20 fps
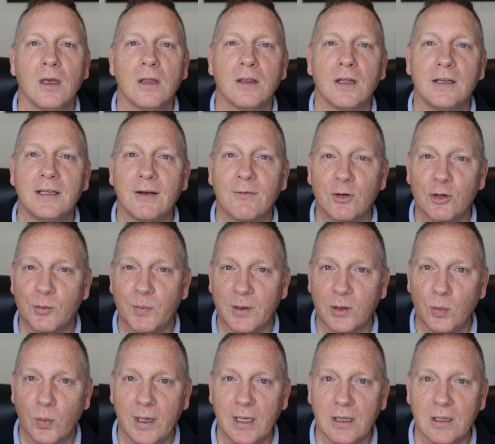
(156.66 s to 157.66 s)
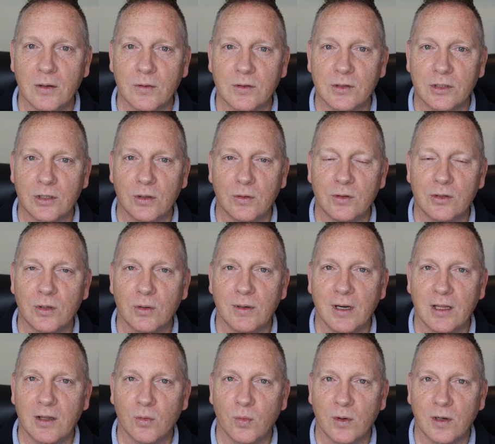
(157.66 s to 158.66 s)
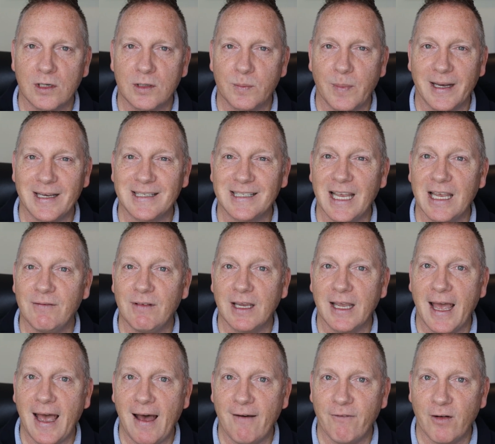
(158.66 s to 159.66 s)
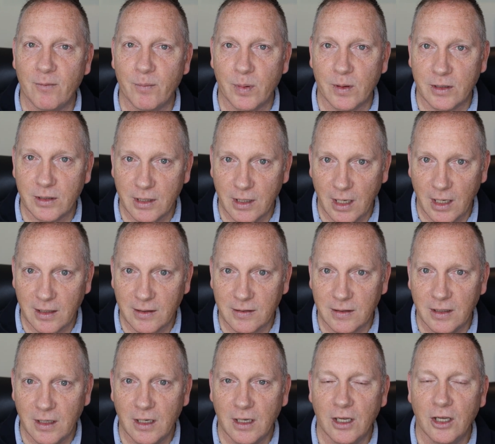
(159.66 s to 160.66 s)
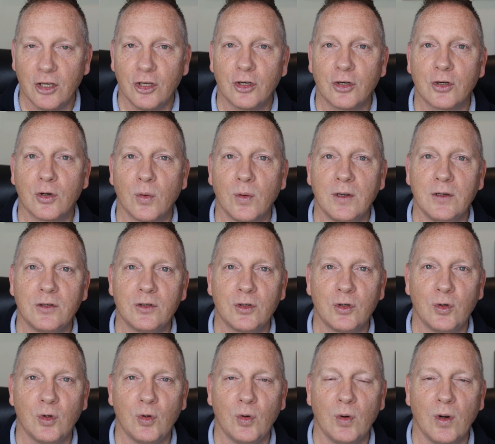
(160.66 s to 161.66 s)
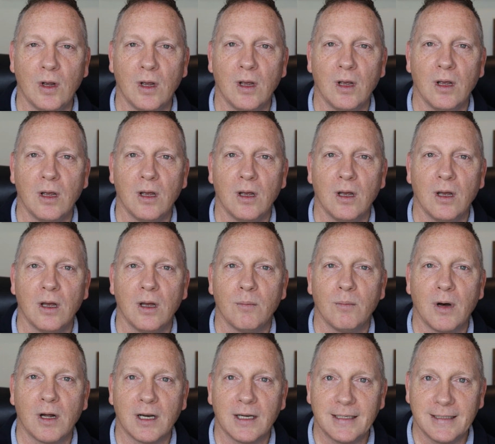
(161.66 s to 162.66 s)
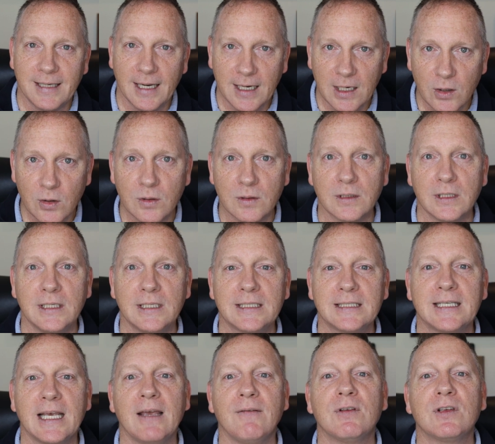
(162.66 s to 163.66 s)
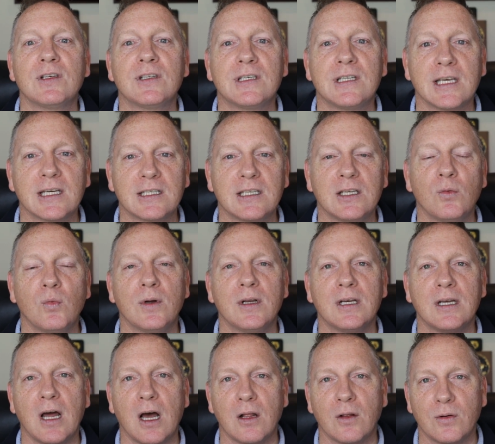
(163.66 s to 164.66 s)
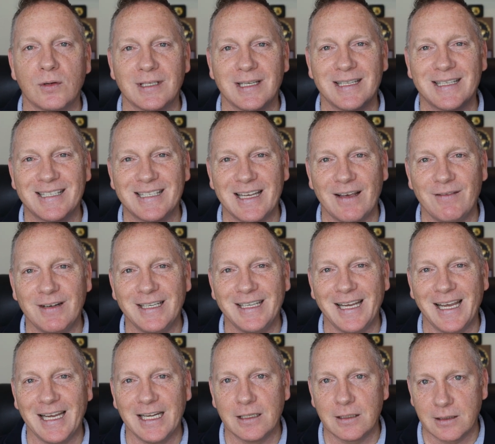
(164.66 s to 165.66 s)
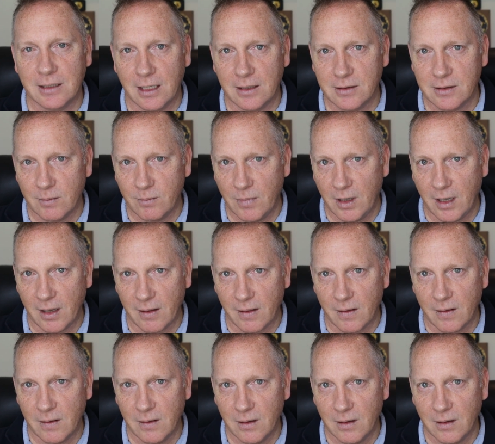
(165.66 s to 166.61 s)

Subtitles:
The difference between those two, so in other words, by saving 0.5%, you're going to monetarily save $61.78 a month,